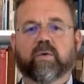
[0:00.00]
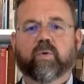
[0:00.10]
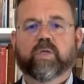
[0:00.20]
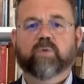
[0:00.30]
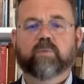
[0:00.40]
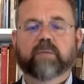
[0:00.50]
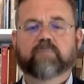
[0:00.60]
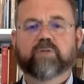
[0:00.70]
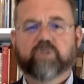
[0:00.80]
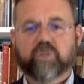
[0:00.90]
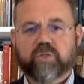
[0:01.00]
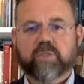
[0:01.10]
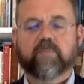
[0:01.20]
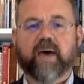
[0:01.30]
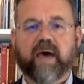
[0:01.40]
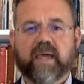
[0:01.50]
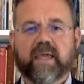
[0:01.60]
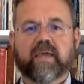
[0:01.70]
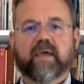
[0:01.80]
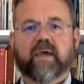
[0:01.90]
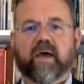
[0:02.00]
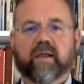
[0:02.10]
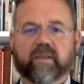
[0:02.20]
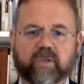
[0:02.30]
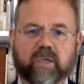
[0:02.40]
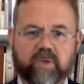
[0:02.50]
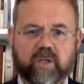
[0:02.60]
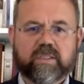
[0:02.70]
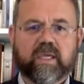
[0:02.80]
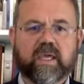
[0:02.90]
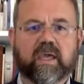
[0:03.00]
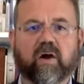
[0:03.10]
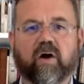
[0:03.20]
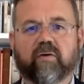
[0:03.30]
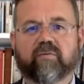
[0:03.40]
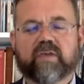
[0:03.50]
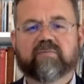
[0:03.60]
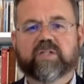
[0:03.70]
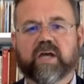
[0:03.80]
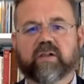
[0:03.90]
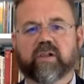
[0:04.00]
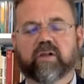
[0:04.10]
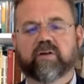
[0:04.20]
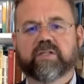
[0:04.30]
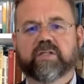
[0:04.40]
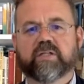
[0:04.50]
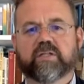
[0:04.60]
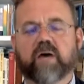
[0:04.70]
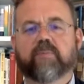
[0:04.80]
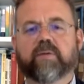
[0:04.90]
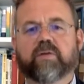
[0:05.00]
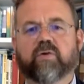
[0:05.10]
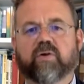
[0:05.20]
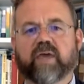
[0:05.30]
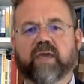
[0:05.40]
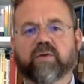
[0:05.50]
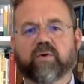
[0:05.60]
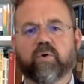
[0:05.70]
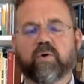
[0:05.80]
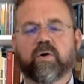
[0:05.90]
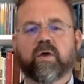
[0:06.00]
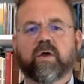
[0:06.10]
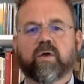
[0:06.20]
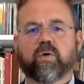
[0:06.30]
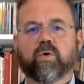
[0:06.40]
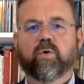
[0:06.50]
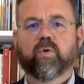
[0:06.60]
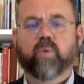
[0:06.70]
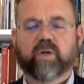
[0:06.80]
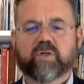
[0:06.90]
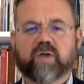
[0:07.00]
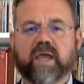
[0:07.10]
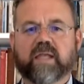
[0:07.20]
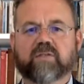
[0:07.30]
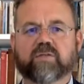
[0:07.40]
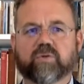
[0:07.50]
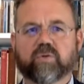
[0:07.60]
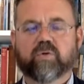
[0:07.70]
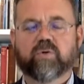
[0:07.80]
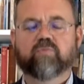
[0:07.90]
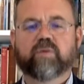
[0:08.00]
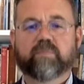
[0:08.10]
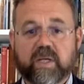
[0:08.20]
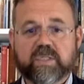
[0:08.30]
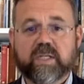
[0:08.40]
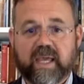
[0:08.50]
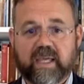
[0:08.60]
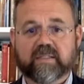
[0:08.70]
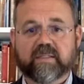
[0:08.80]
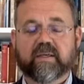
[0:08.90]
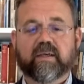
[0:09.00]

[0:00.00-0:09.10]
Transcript: which were being produced by a little community of evangelical Christians up in North Idaho who were trying to repristinate